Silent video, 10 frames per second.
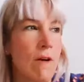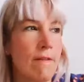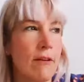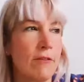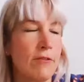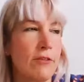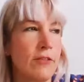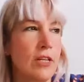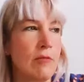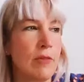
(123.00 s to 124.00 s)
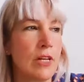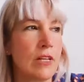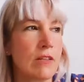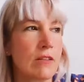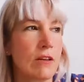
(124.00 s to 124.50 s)
carve out 15
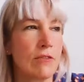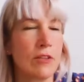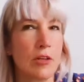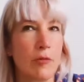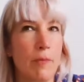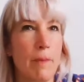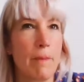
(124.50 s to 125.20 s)
minutes of like